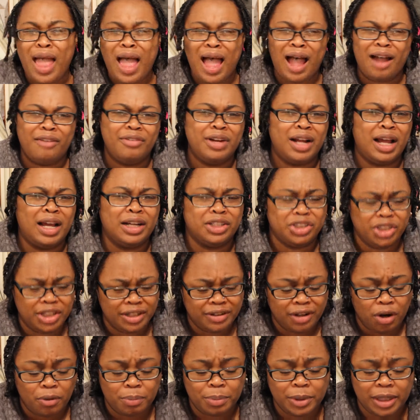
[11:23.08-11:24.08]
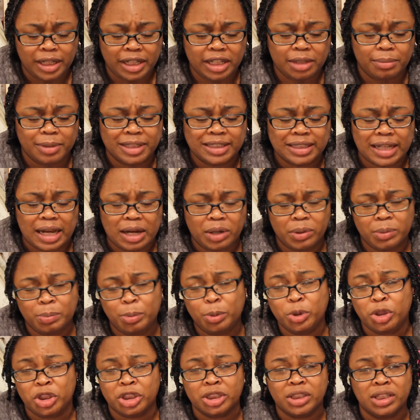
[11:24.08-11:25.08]
haven't actually completed my scalp
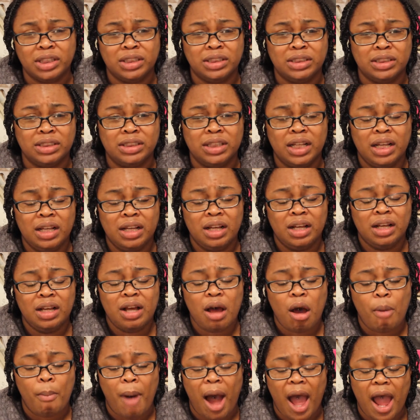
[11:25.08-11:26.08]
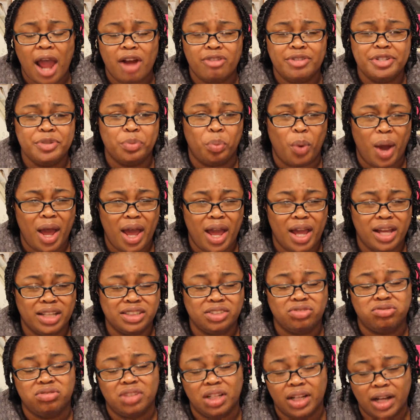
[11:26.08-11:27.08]
just because my hair is wet.
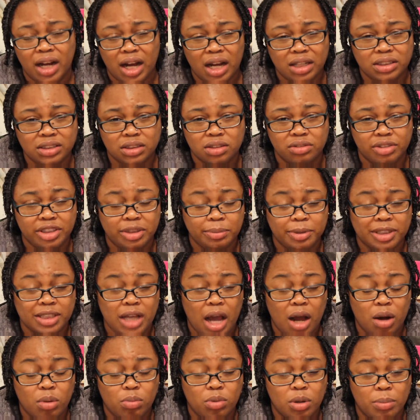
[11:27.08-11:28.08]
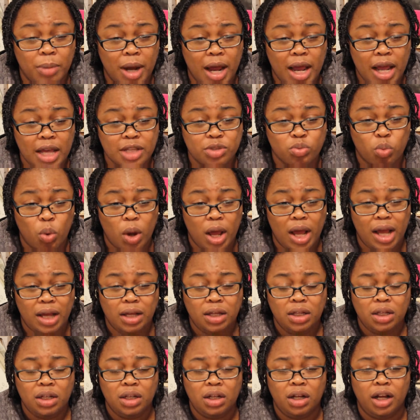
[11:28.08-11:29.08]
It's really hard to grease my scalp when my hair's
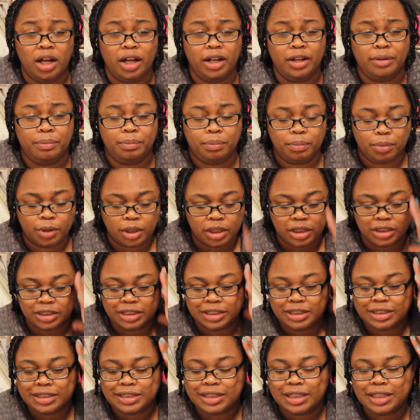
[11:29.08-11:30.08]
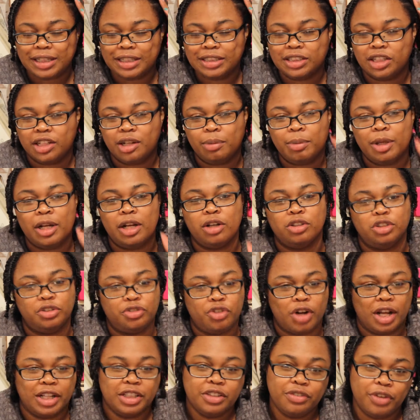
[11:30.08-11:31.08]
wet, because there's going to be loads
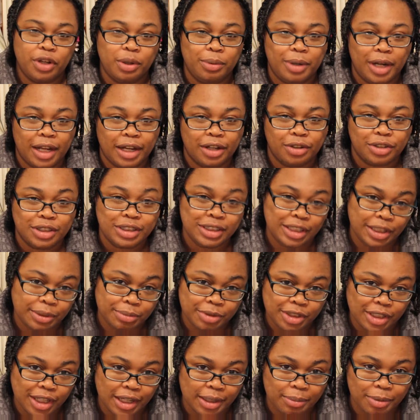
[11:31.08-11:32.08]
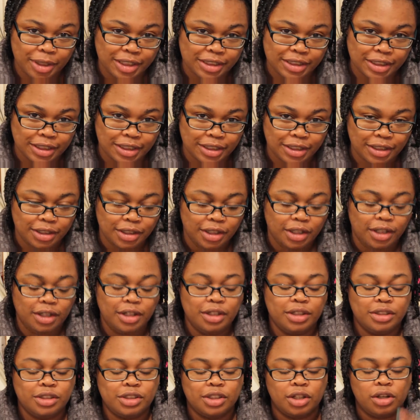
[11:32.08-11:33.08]
of transfer when I go to sleep tonight basically.
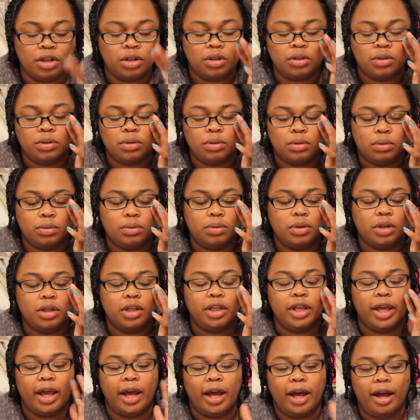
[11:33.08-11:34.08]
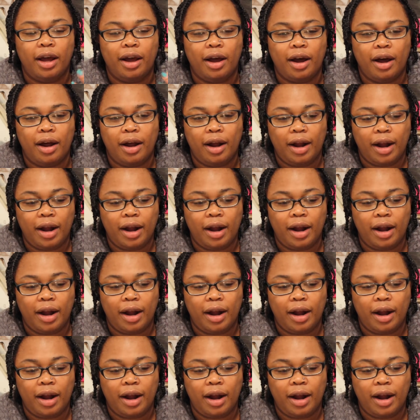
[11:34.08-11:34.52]
So yeah,